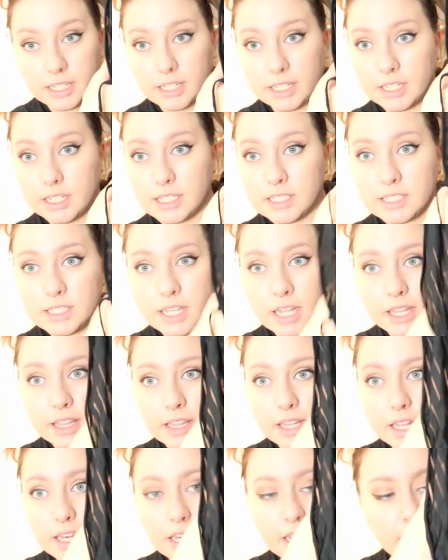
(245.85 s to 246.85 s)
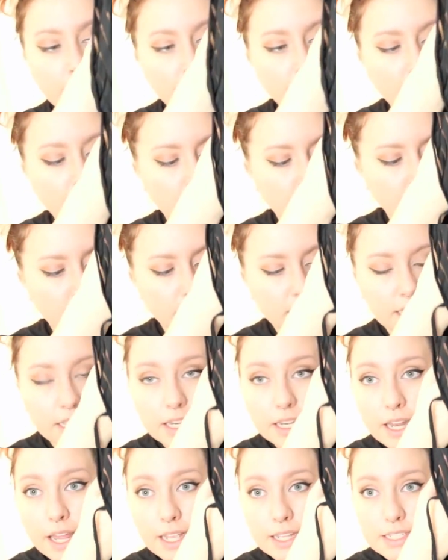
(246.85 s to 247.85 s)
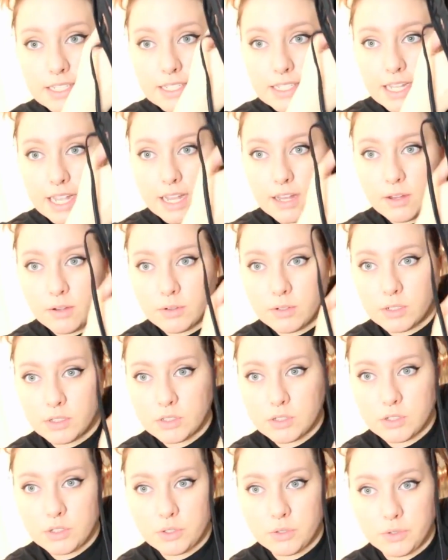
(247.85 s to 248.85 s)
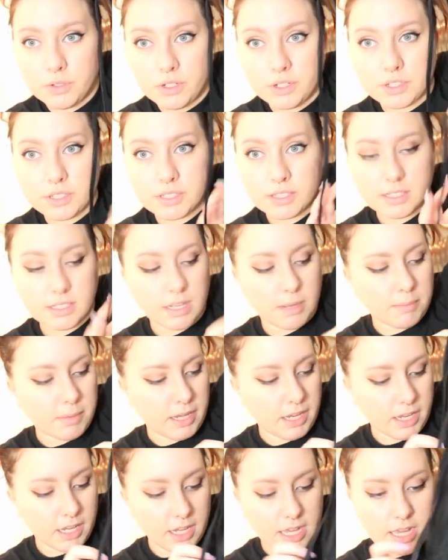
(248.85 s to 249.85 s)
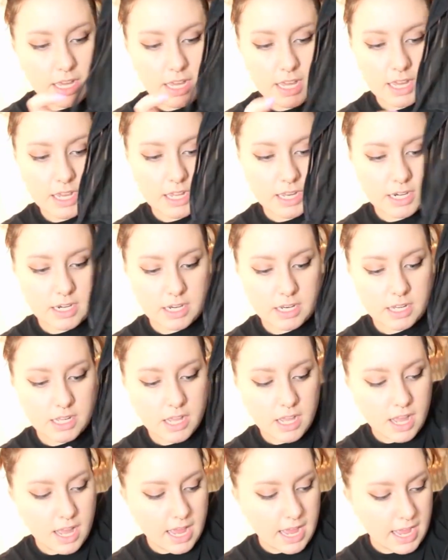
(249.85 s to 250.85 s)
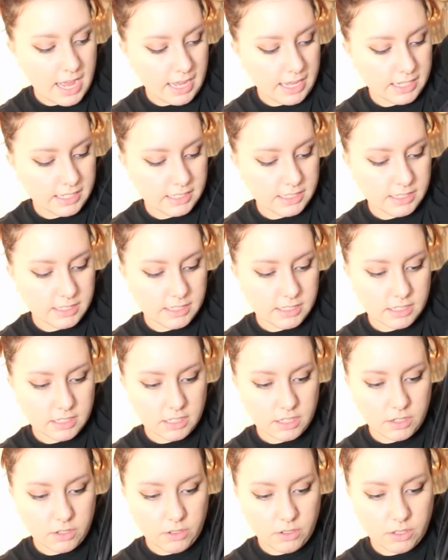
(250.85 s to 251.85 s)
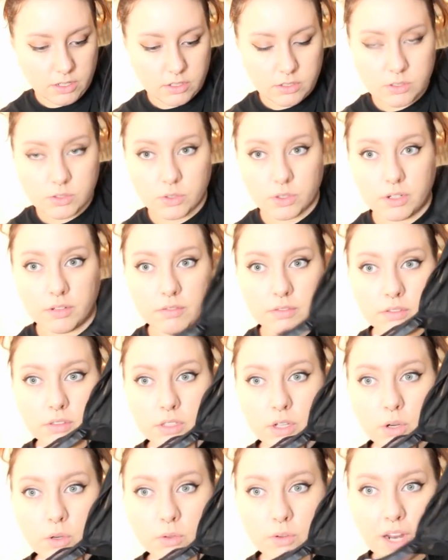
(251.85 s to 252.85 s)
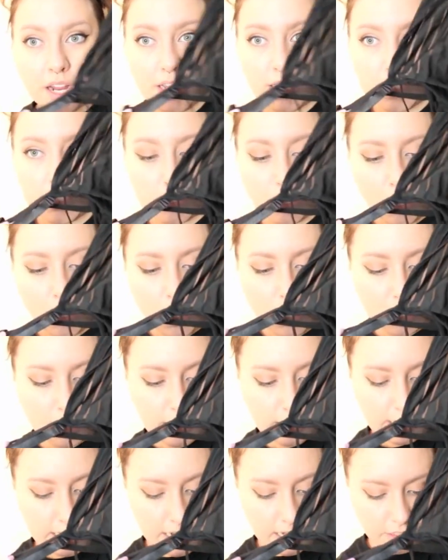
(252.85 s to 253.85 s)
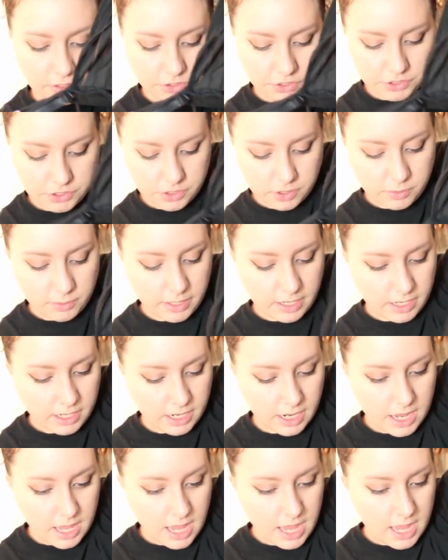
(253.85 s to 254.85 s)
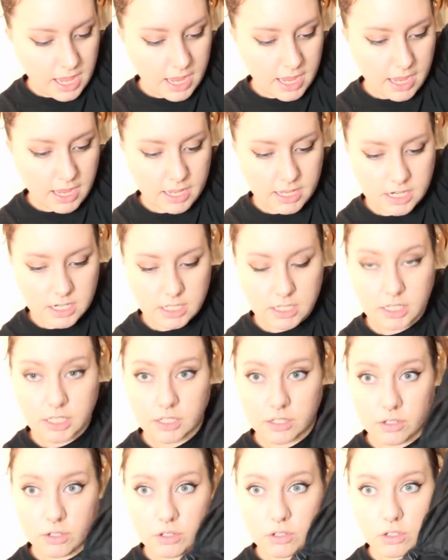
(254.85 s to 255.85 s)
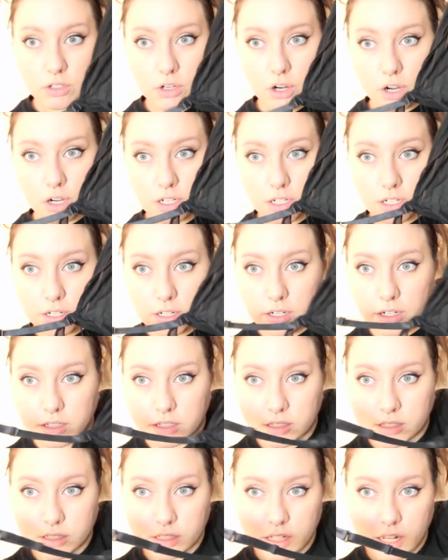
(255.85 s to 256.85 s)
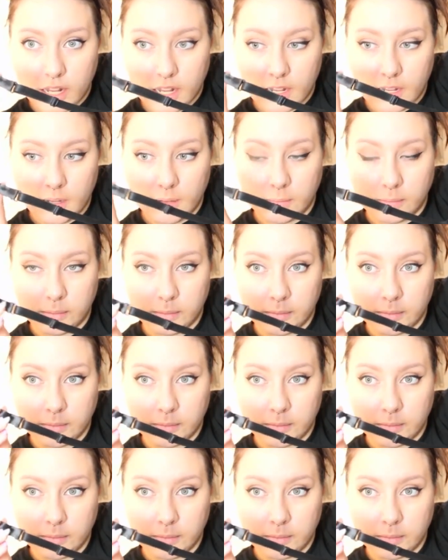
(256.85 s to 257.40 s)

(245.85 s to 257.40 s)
is, and then it connects down to your stomach and has this little sort of low-rise thong attached to it, and little garter, I